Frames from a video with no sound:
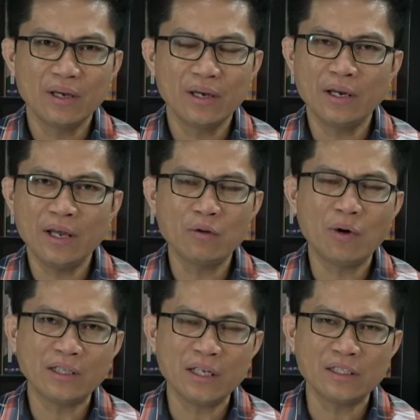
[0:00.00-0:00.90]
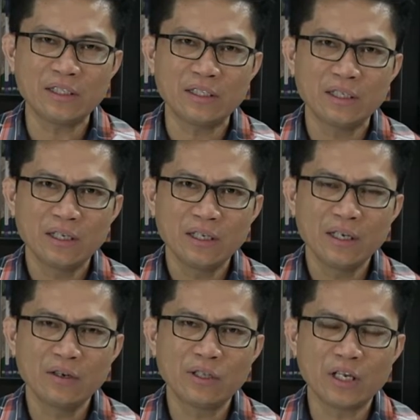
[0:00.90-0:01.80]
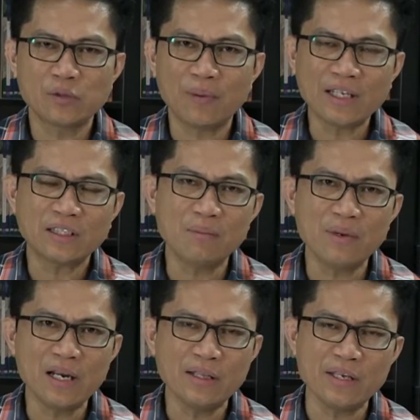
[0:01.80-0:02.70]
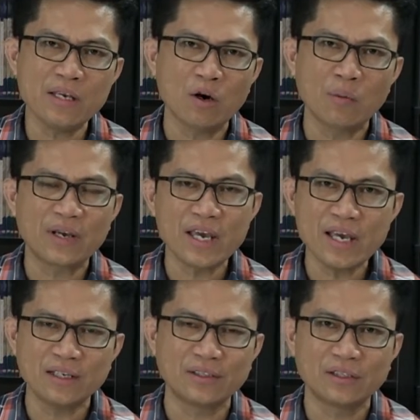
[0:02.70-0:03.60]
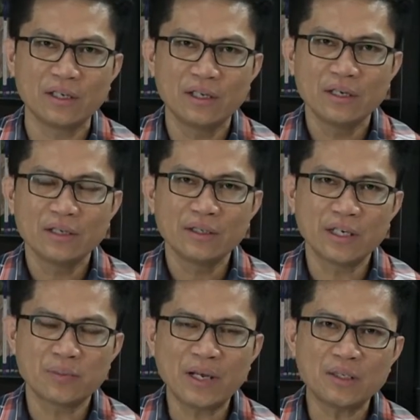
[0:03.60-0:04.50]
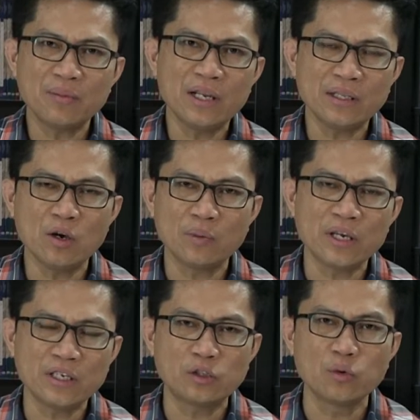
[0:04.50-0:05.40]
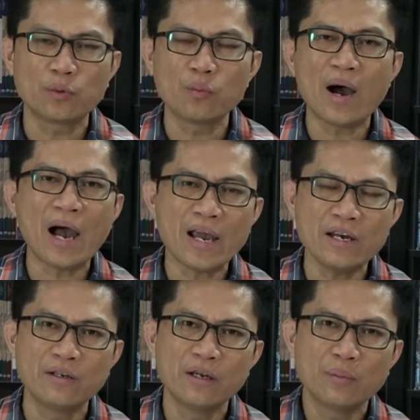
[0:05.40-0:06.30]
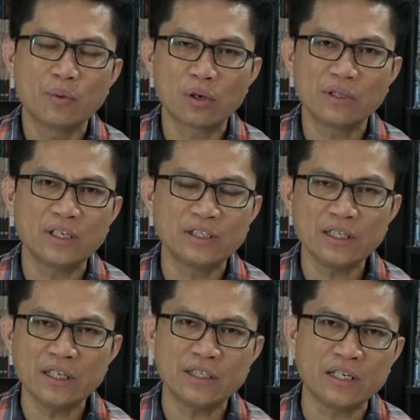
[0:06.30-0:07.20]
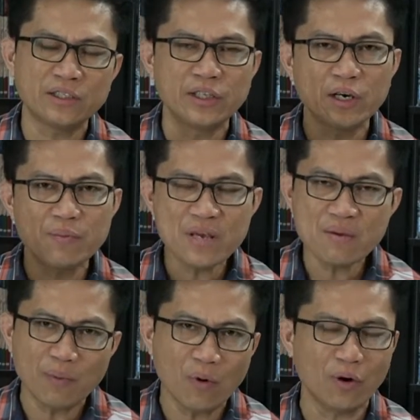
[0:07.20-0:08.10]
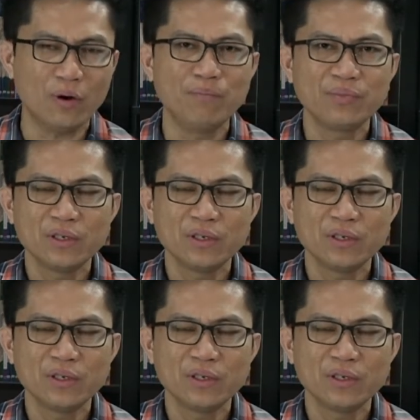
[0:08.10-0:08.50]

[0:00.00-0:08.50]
And what is, you know, the responsibility of kings? The responsibility of kings is to provide for their citizens, their people.